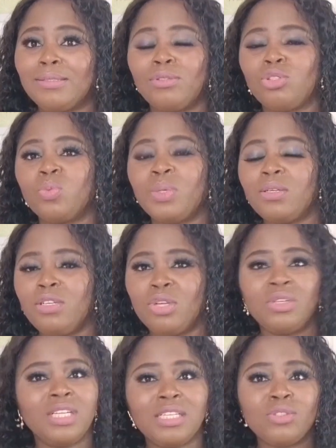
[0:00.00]
you
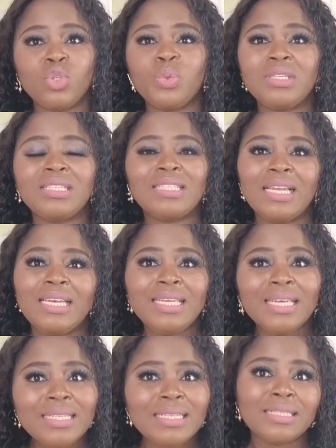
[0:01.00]
don't need it to be
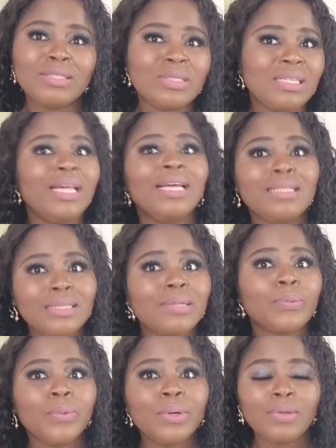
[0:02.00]
detailed, just like the
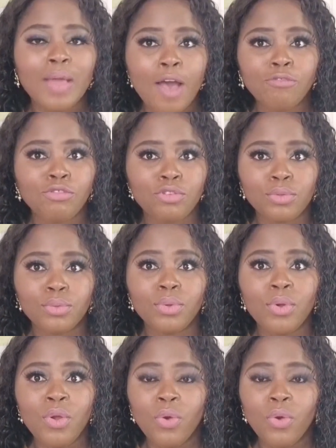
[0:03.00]
one you have to do,